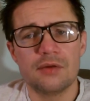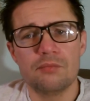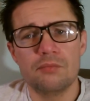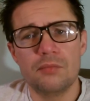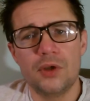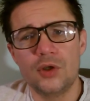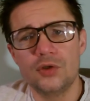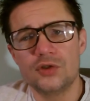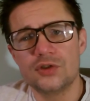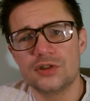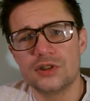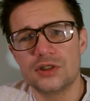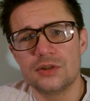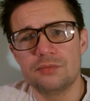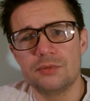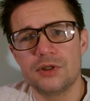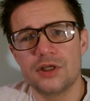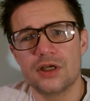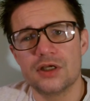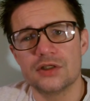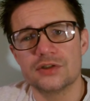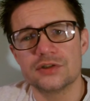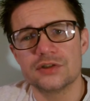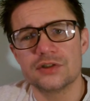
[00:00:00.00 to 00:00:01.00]
mostly
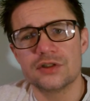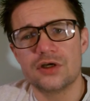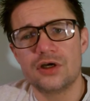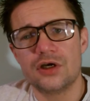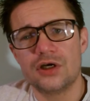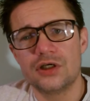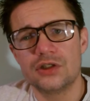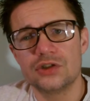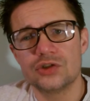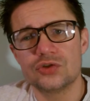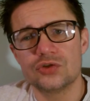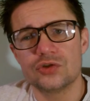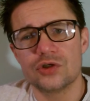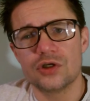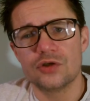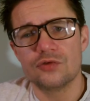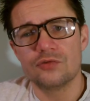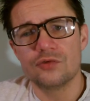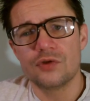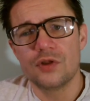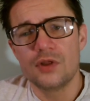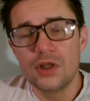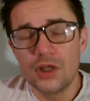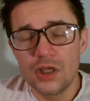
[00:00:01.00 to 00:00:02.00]
because of the hard
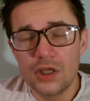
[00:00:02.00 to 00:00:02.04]
drive.